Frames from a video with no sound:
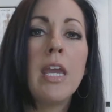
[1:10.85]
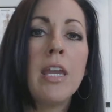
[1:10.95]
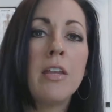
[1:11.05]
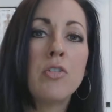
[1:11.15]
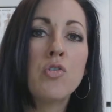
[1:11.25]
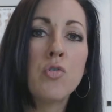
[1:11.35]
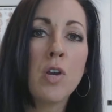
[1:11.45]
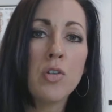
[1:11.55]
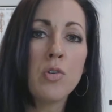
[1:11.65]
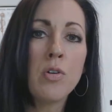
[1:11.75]
its
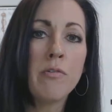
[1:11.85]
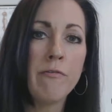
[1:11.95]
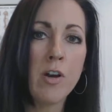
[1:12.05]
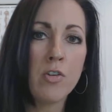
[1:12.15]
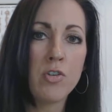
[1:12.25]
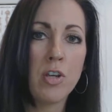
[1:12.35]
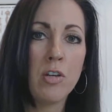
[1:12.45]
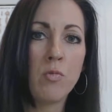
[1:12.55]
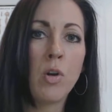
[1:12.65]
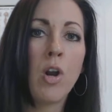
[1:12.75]
structure and
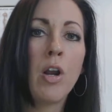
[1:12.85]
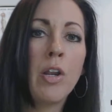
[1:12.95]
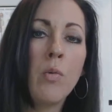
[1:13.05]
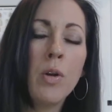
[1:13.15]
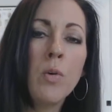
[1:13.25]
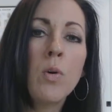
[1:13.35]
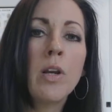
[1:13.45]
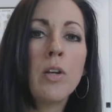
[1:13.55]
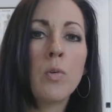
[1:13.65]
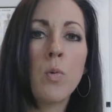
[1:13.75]
function regarding one
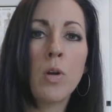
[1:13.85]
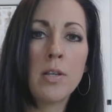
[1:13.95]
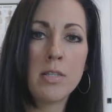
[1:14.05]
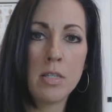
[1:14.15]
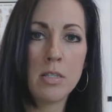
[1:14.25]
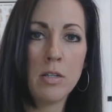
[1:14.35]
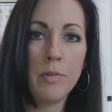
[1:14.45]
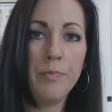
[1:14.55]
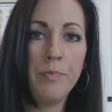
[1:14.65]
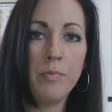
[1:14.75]
organ or organ
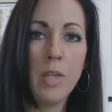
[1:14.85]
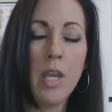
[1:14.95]
system,